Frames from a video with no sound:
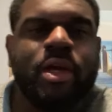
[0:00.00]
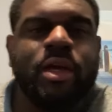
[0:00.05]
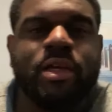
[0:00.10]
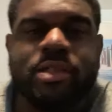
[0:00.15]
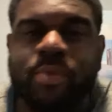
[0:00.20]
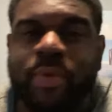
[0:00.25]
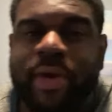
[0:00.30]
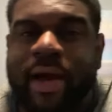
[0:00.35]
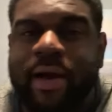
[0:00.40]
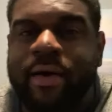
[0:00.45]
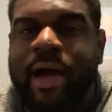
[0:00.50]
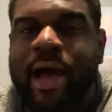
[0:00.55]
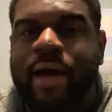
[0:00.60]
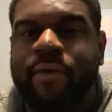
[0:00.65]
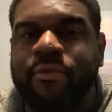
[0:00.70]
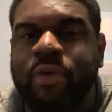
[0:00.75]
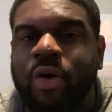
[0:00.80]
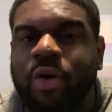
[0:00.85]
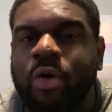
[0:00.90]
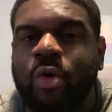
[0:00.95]
So we gotta
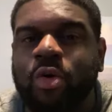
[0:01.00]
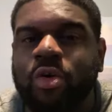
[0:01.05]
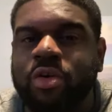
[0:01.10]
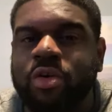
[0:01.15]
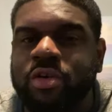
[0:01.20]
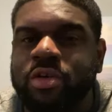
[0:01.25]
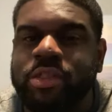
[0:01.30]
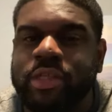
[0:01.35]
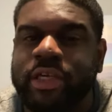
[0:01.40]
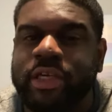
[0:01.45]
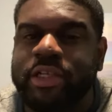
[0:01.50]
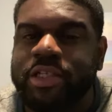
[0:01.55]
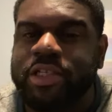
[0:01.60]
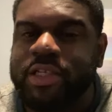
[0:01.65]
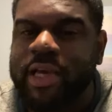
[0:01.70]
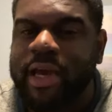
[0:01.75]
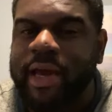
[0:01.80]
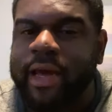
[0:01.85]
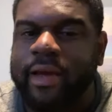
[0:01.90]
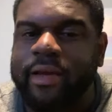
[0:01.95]
have our orders in
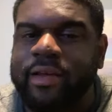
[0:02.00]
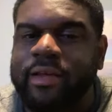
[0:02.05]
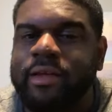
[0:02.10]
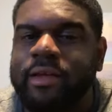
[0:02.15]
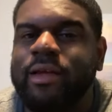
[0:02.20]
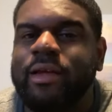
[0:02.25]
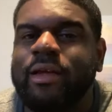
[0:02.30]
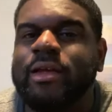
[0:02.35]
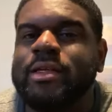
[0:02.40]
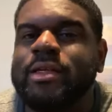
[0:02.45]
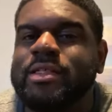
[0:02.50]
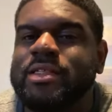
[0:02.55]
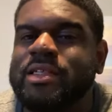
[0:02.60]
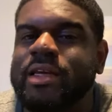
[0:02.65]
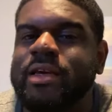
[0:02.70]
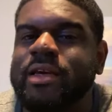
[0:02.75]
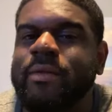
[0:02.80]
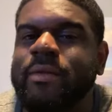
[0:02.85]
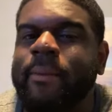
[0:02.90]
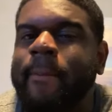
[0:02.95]
check.
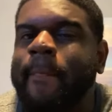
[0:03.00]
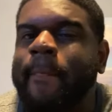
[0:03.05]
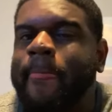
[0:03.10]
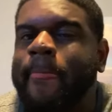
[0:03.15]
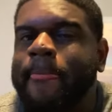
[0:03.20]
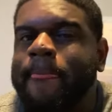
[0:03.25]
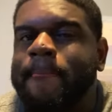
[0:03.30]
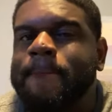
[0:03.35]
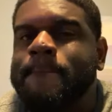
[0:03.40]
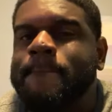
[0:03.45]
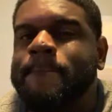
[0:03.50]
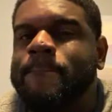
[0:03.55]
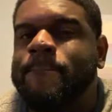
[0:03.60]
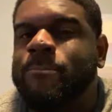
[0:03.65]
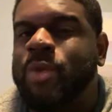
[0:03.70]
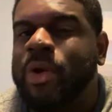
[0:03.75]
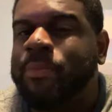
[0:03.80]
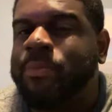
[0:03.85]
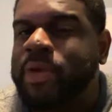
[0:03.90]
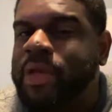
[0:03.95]
See,
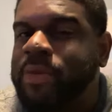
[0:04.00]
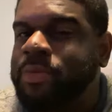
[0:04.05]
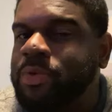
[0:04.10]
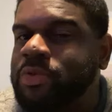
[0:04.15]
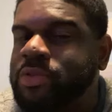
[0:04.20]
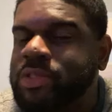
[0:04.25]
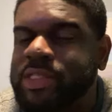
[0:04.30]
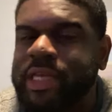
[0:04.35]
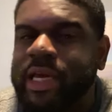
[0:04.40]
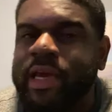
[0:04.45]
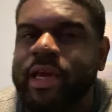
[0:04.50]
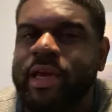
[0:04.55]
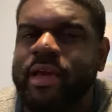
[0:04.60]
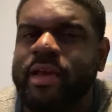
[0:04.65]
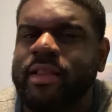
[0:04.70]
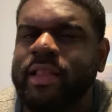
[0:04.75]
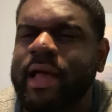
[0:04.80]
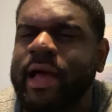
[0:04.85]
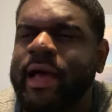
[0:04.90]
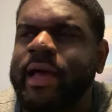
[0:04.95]
when people say
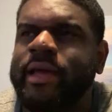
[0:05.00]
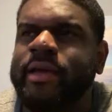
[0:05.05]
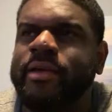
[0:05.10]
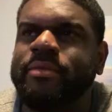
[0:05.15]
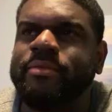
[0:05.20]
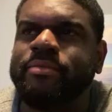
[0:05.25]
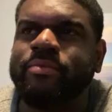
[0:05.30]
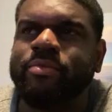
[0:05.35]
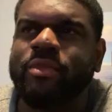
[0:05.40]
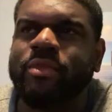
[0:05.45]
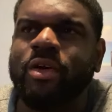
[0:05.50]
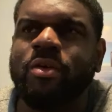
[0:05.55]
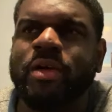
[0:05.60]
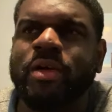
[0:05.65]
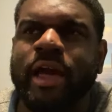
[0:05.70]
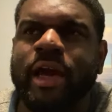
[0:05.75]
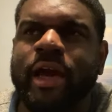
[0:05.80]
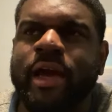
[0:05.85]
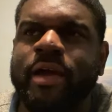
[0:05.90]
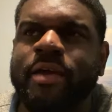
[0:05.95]
like,
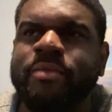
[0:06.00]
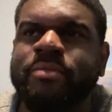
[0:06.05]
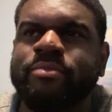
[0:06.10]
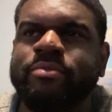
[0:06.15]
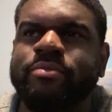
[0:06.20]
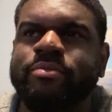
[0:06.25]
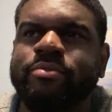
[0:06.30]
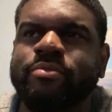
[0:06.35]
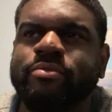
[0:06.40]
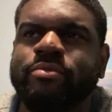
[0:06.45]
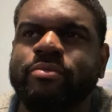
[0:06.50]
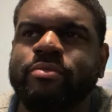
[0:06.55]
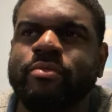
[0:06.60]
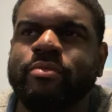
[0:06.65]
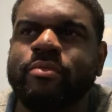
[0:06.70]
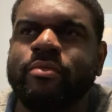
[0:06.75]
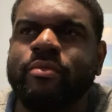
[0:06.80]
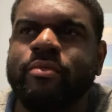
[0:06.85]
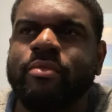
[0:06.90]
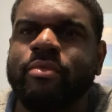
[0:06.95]
okay,
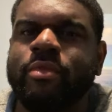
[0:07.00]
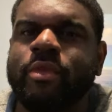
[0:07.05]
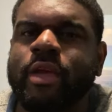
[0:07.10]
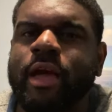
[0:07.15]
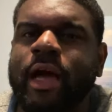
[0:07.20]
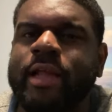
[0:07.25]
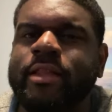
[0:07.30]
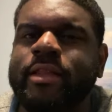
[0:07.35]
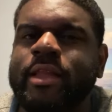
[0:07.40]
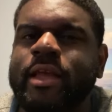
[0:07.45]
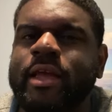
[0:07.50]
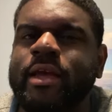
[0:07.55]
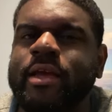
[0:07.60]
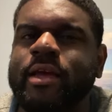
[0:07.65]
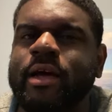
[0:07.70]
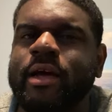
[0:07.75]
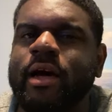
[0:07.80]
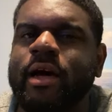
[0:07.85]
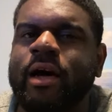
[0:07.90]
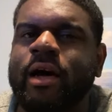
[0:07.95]
I
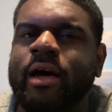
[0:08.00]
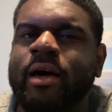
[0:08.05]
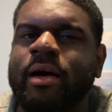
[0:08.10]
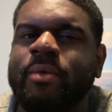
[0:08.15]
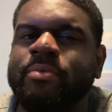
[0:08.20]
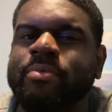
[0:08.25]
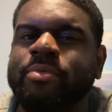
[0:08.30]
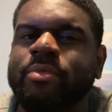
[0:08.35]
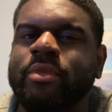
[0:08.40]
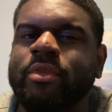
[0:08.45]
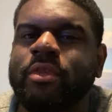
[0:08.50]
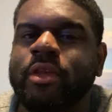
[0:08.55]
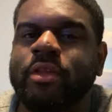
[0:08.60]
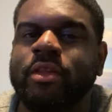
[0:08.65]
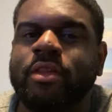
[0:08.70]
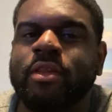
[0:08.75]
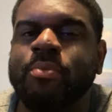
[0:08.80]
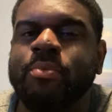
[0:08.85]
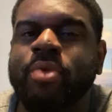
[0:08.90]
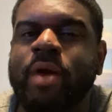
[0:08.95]
think
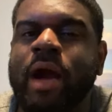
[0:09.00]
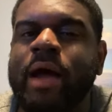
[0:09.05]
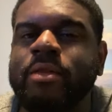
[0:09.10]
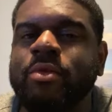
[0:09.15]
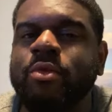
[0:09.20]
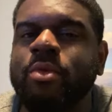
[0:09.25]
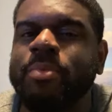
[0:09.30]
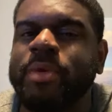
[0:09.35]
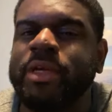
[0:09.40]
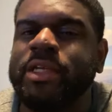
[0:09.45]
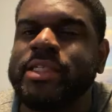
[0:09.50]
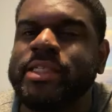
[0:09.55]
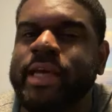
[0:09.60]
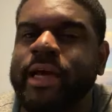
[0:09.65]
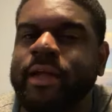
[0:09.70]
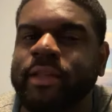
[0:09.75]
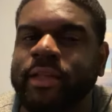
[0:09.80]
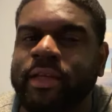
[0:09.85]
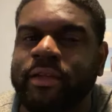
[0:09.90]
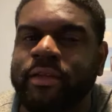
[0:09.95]
the problem will be
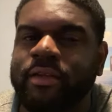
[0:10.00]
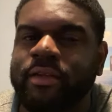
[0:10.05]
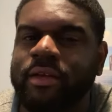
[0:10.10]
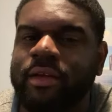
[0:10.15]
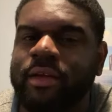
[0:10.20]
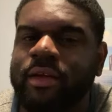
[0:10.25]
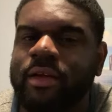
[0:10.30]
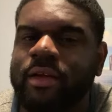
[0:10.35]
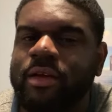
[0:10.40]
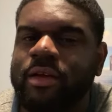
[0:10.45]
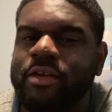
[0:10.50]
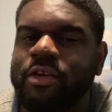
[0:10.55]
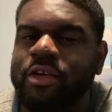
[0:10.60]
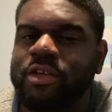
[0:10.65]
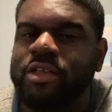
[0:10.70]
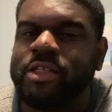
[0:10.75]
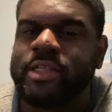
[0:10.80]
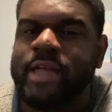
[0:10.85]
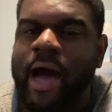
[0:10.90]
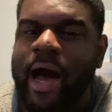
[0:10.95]
selling your
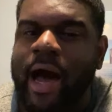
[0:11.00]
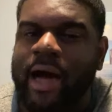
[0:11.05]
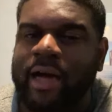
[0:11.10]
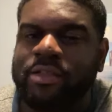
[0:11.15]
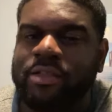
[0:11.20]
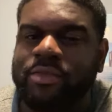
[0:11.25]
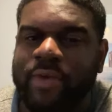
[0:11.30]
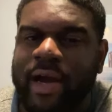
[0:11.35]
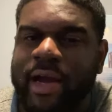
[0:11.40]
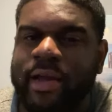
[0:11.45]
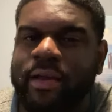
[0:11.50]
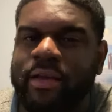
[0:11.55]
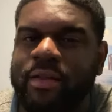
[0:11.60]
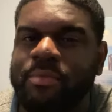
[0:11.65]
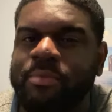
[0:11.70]
stocks, right?